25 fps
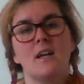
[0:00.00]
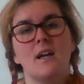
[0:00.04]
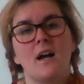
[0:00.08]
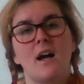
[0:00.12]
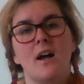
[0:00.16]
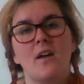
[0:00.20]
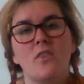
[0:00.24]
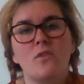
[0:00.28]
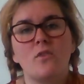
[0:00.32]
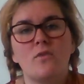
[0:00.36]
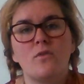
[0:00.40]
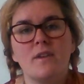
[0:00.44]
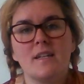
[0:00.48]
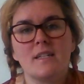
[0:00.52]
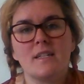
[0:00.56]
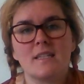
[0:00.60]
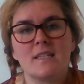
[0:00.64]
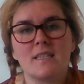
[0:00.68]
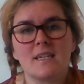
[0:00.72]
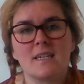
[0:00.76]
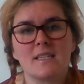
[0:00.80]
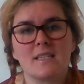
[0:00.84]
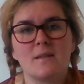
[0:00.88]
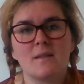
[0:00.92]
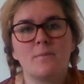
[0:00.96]
And the reason
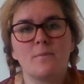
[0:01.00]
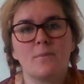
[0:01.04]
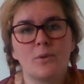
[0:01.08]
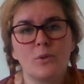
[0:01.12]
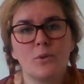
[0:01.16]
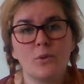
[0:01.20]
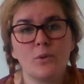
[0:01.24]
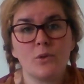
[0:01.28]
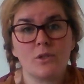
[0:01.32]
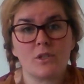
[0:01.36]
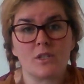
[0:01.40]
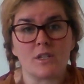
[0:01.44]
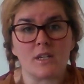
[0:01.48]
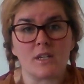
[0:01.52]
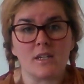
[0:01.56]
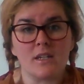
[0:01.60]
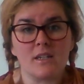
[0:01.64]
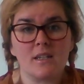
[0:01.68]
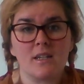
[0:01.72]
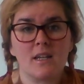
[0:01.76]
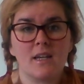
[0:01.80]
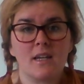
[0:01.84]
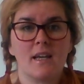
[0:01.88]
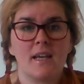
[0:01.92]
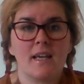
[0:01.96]
that's important
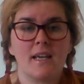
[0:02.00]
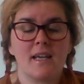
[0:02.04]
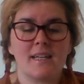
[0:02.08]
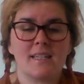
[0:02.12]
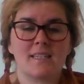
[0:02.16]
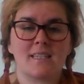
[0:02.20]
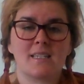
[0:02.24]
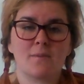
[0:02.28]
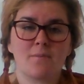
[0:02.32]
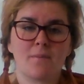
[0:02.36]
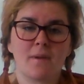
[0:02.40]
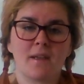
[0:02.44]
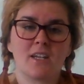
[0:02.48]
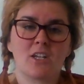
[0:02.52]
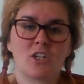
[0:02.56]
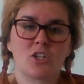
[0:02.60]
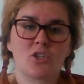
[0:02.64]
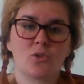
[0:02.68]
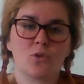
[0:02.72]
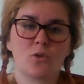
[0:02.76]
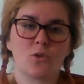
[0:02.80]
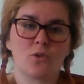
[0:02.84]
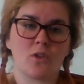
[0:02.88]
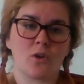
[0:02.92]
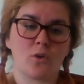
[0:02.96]
is to make
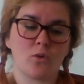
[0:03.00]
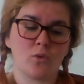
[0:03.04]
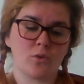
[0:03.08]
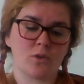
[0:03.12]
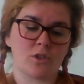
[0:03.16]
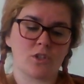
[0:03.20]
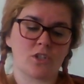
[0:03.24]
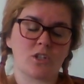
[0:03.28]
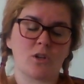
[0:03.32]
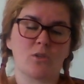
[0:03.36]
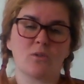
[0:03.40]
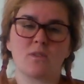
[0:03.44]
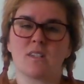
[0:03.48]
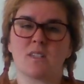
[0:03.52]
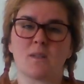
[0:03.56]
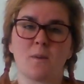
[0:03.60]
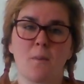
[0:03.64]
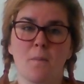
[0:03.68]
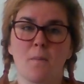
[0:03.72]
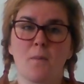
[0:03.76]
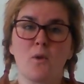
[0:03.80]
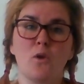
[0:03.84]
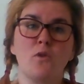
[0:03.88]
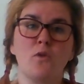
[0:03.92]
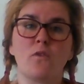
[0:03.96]
sure that all the salt
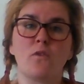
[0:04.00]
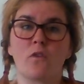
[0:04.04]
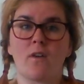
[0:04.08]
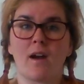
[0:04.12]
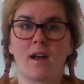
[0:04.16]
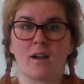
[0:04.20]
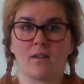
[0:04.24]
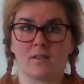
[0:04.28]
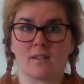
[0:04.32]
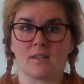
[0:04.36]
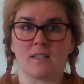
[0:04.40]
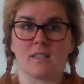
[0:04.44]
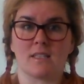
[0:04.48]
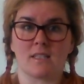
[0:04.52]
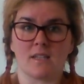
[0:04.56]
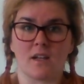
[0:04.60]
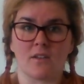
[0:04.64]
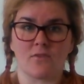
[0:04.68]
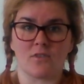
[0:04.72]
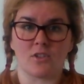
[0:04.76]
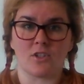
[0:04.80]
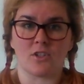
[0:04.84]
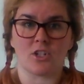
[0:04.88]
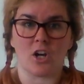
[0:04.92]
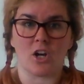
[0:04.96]
doesn't move around
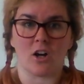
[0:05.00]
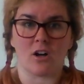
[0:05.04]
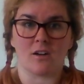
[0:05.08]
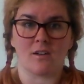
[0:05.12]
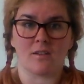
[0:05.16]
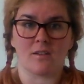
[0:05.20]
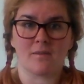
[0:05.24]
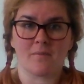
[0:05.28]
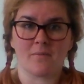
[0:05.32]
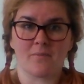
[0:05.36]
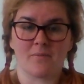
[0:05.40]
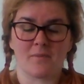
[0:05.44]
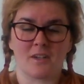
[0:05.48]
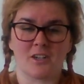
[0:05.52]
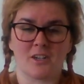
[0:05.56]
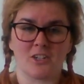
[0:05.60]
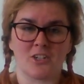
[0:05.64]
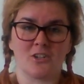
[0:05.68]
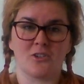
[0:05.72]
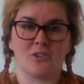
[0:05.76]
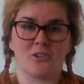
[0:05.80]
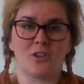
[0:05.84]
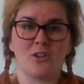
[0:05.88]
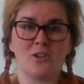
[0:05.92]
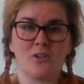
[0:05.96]
inside the jar, because
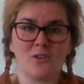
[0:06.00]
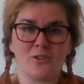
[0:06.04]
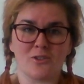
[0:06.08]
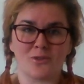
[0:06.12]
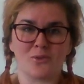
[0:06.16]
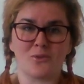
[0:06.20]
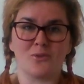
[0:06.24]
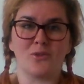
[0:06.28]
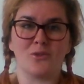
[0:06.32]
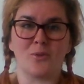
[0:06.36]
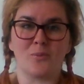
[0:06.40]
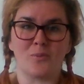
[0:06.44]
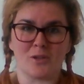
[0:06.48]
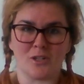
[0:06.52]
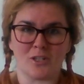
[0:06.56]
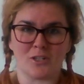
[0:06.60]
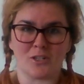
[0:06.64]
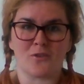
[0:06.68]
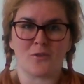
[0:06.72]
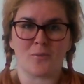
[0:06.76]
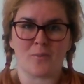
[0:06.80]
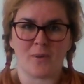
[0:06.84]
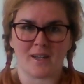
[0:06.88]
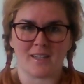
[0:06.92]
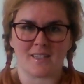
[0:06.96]
you'd lose all your
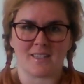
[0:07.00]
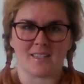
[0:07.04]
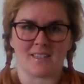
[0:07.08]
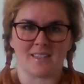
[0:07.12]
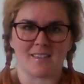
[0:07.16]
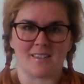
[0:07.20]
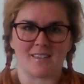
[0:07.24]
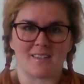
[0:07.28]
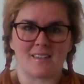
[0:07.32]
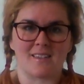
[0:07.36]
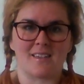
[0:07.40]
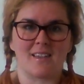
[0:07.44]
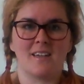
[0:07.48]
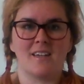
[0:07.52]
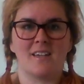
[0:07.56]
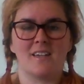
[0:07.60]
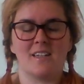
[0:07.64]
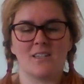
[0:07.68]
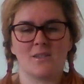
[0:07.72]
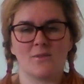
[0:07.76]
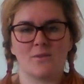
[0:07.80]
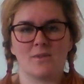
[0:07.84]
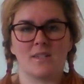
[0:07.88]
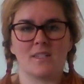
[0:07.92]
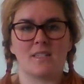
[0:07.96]
beautiful patterns.
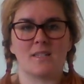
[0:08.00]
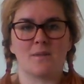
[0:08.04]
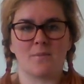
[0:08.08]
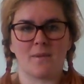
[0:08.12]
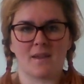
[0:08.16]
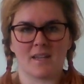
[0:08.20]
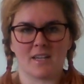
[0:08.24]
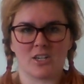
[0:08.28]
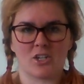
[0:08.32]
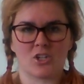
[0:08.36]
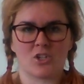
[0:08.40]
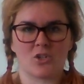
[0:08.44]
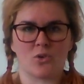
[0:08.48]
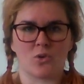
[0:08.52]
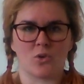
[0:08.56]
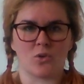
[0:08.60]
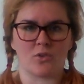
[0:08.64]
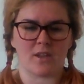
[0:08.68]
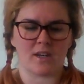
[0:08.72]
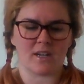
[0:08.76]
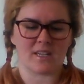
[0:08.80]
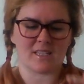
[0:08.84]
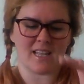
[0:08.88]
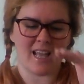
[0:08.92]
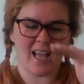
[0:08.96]
So you need to make sure
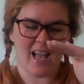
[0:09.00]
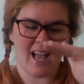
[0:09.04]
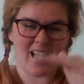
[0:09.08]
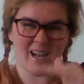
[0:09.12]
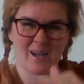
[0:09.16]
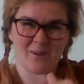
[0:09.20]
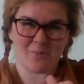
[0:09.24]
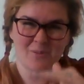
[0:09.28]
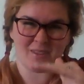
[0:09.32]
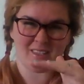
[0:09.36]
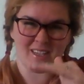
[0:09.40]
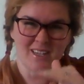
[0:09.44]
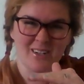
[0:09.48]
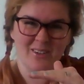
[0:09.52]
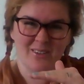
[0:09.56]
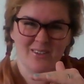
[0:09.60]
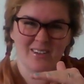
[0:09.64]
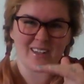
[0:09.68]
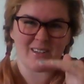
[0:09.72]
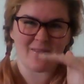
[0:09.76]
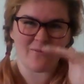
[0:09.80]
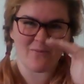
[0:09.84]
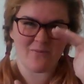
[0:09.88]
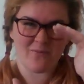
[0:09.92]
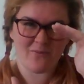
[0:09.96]
that it's
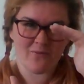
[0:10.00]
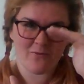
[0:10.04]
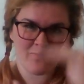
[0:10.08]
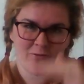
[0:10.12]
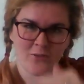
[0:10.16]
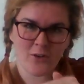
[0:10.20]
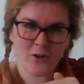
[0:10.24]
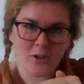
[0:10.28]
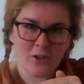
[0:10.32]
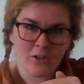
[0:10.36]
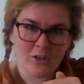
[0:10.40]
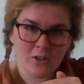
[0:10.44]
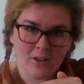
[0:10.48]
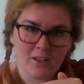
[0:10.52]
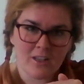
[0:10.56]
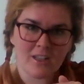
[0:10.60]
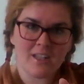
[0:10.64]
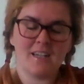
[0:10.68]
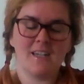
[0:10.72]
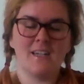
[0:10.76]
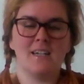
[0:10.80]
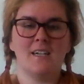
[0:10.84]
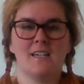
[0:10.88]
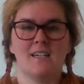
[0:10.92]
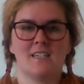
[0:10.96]
absolutely full
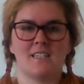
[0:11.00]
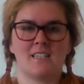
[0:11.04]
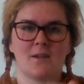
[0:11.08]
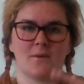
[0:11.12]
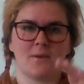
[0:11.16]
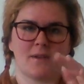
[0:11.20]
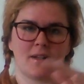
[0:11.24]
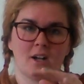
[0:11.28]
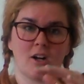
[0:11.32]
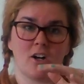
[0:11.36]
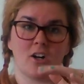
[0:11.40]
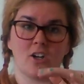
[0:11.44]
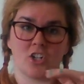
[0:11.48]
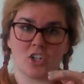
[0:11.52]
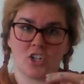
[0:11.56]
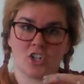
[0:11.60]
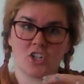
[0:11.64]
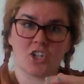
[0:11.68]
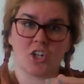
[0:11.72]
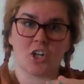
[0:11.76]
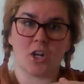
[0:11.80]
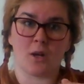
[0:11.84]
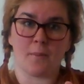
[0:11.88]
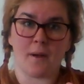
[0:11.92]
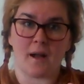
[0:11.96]
so it can't
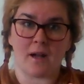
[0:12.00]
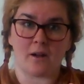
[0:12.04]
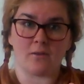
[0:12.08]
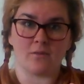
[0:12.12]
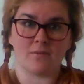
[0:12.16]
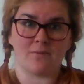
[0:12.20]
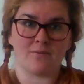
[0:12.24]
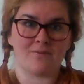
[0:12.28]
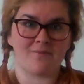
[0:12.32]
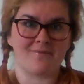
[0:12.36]
sugar about.